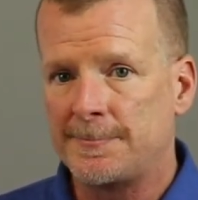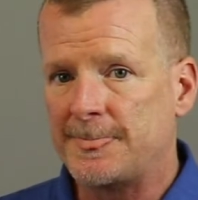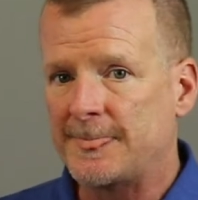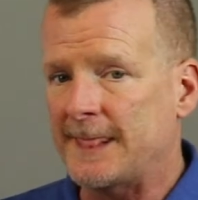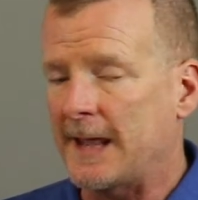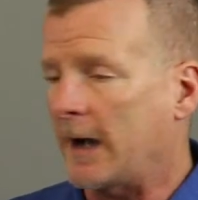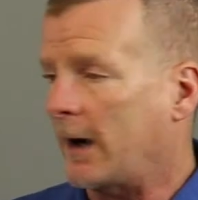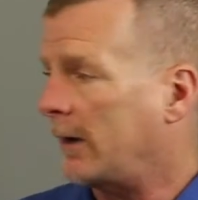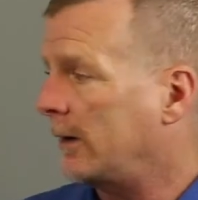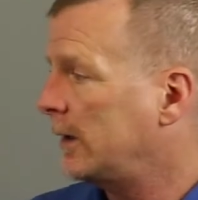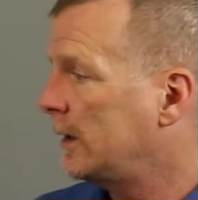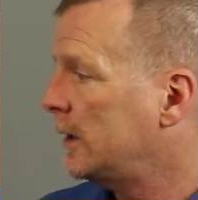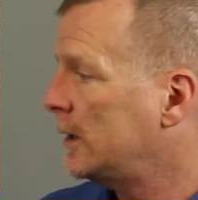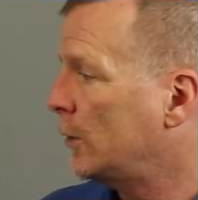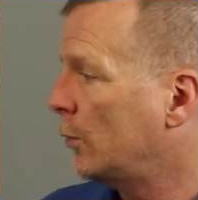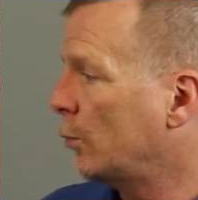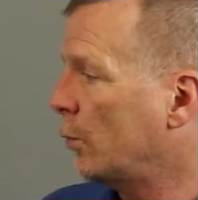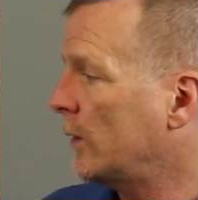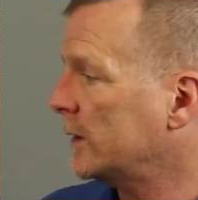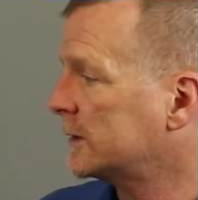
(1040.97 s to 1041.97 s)
Now,
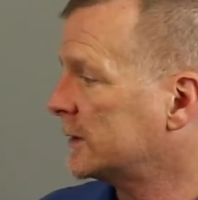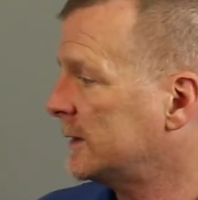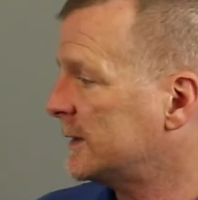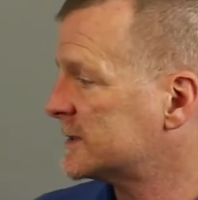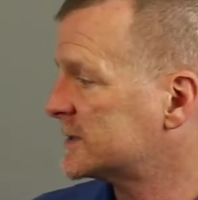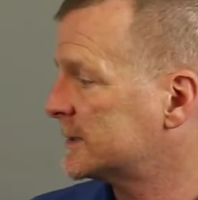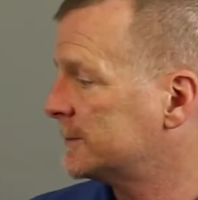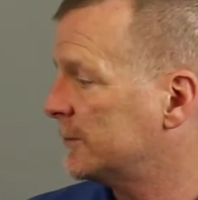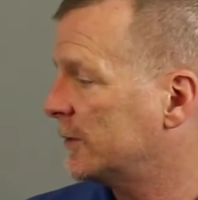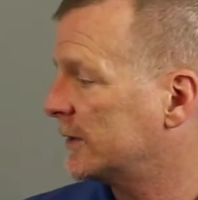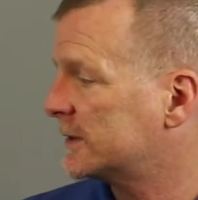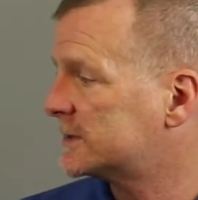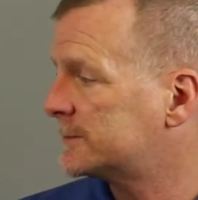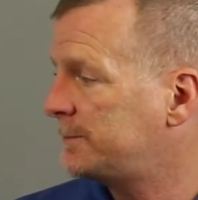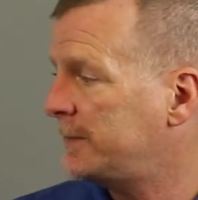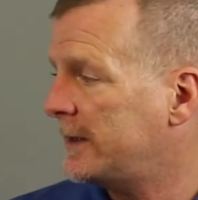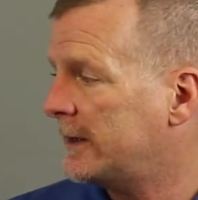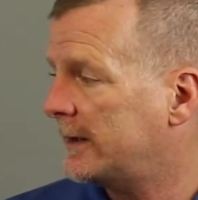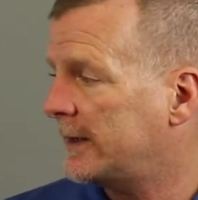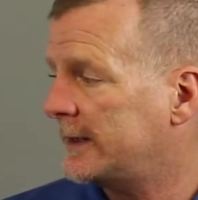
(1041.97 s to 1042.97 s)
what customer
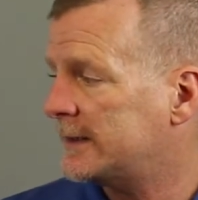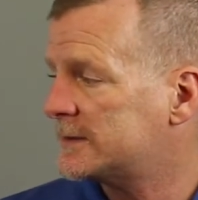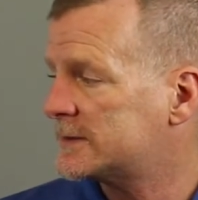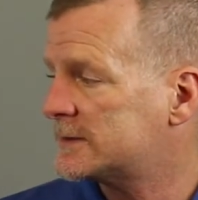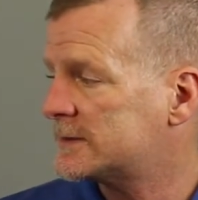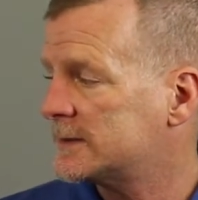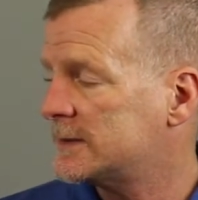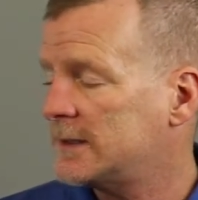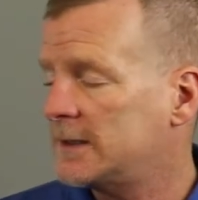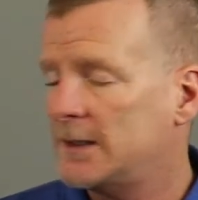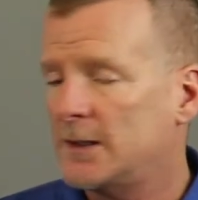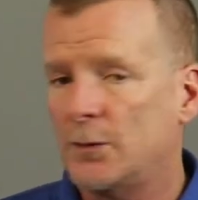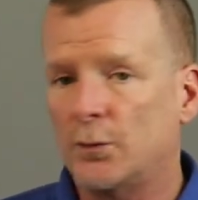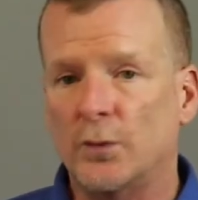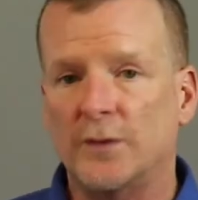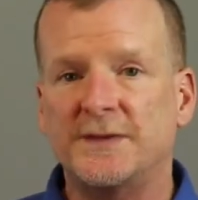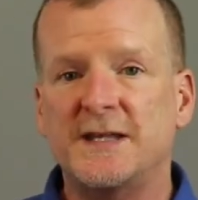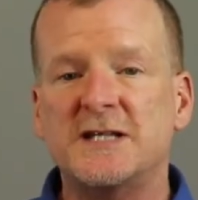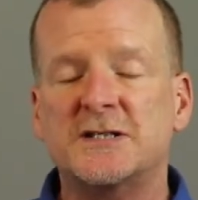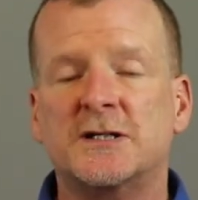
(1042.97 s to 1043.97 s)
experience
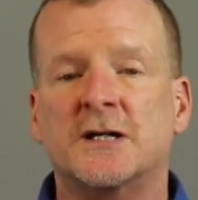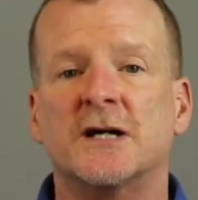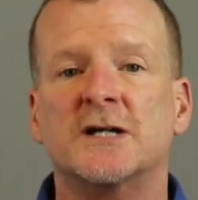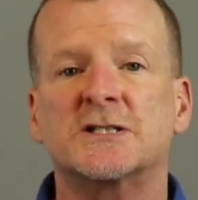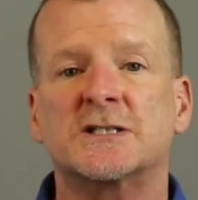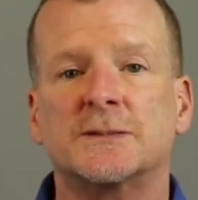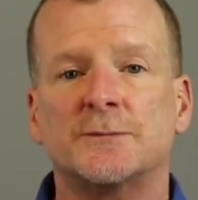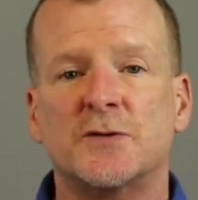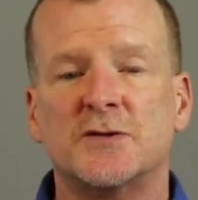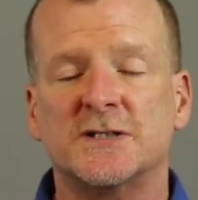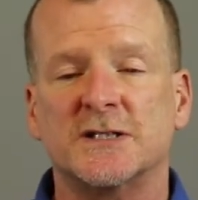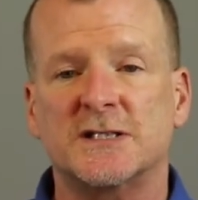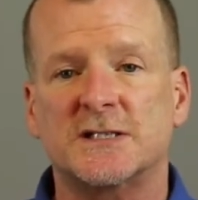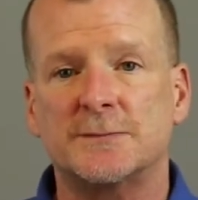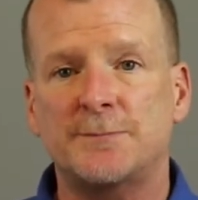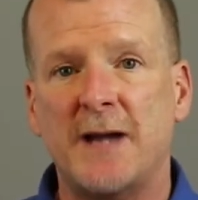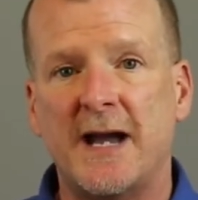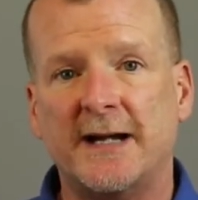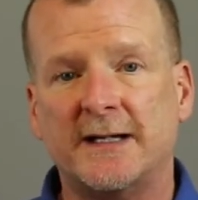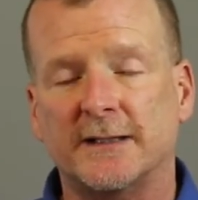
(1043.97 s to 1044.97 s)
would these customers
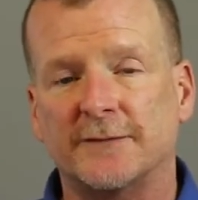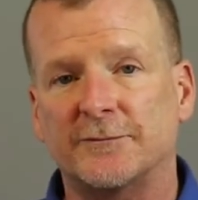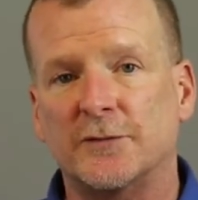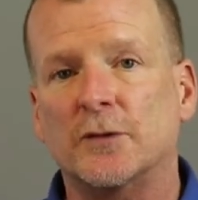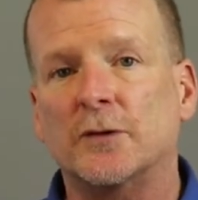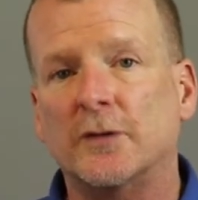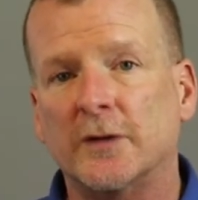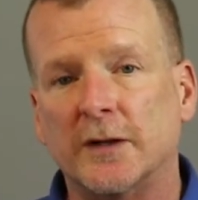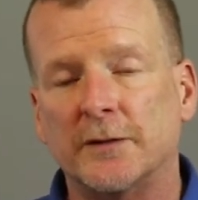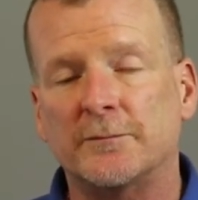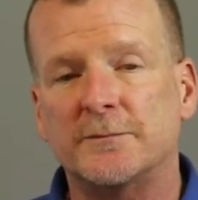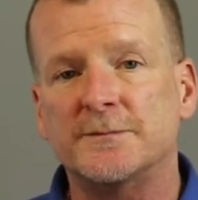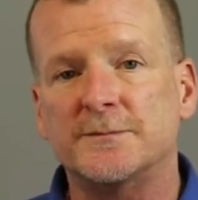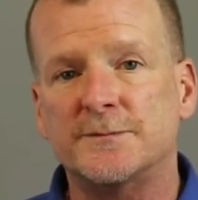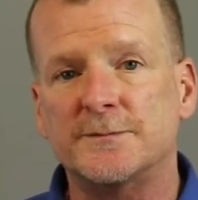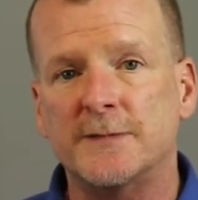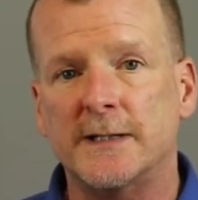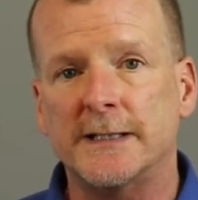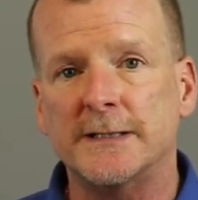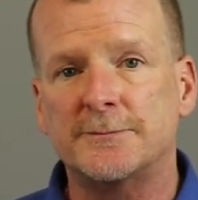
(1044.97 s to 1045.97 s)
expect if they're going to
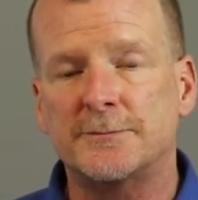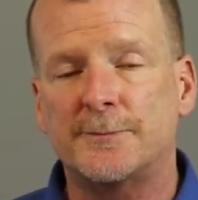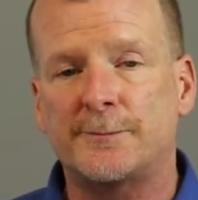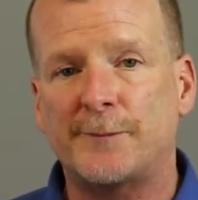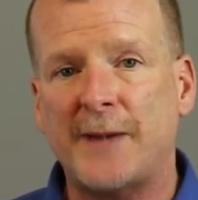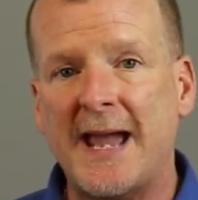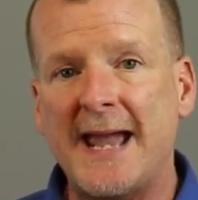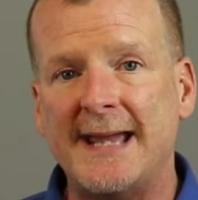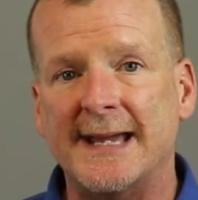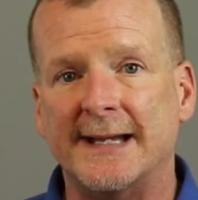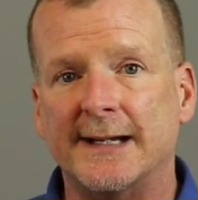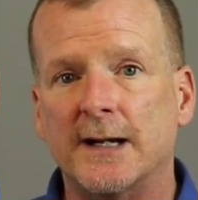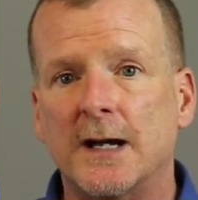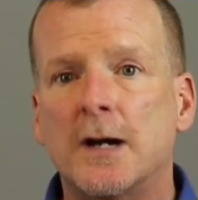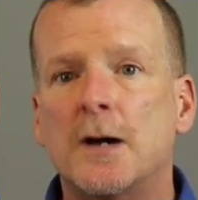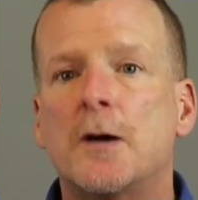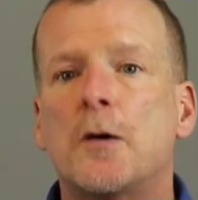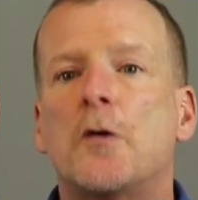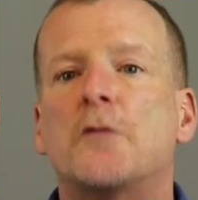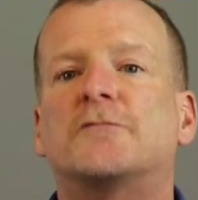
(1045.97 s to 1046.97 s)
be paying
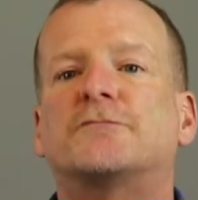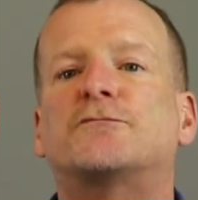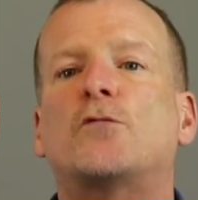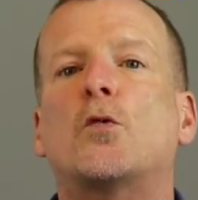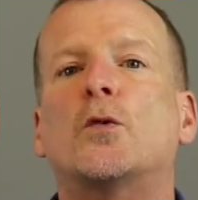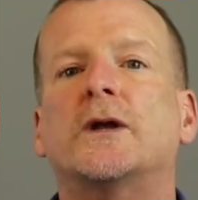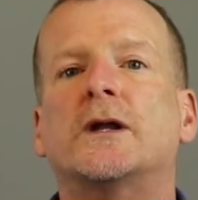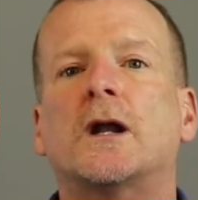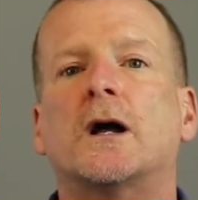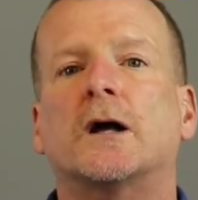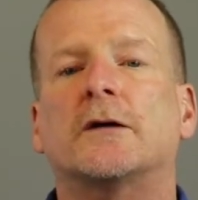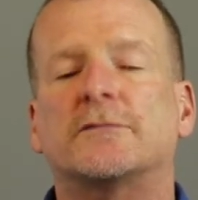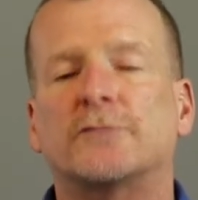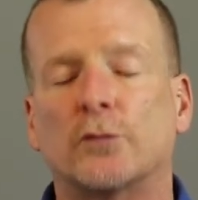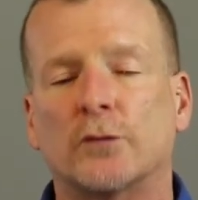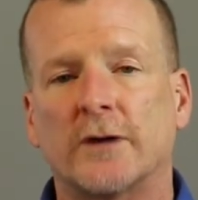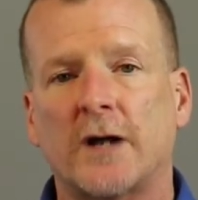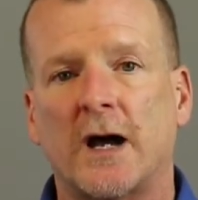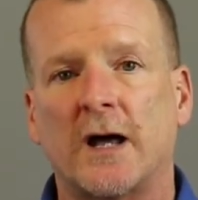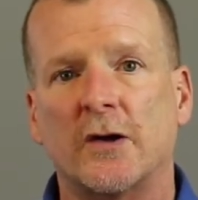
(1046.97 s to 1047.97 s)

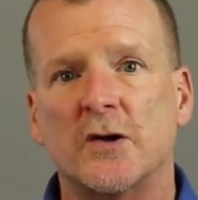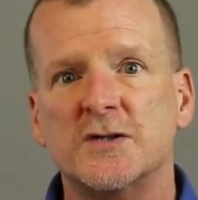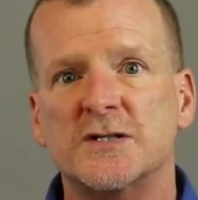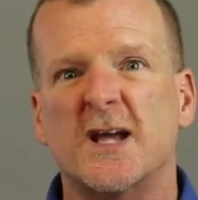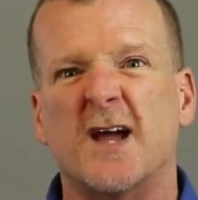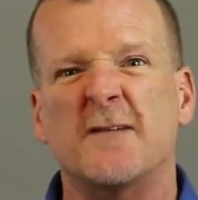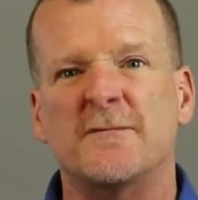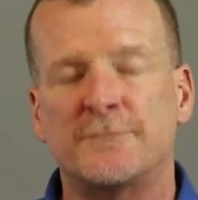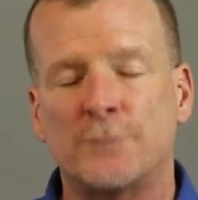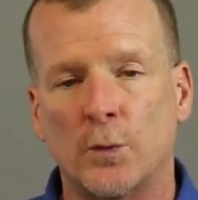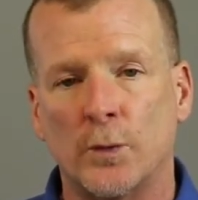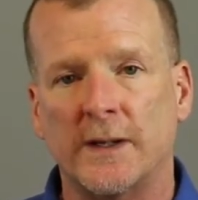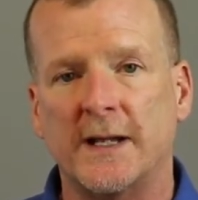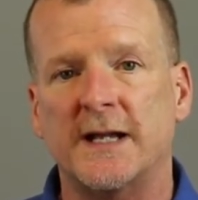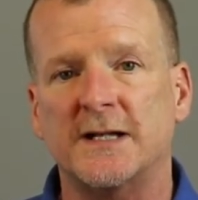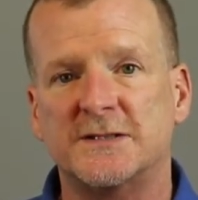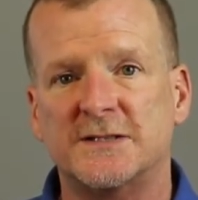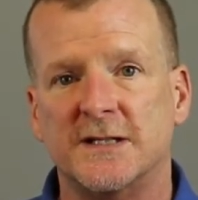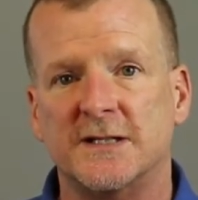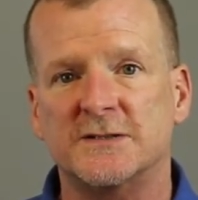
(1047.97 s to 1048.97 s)

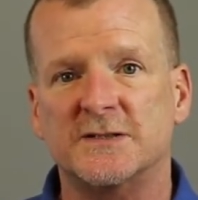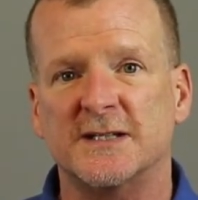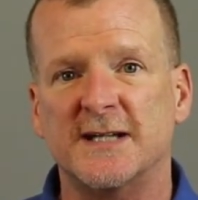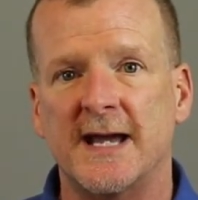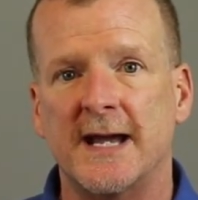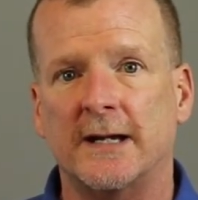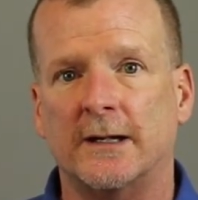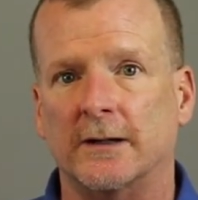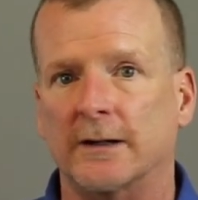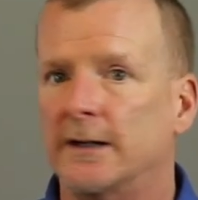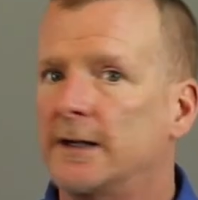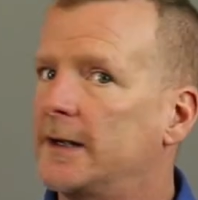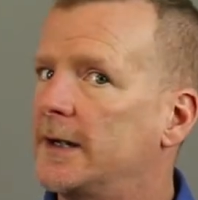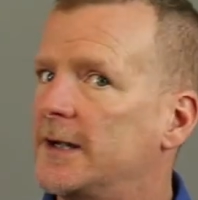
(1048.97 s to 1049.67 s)
$44.48 an acre?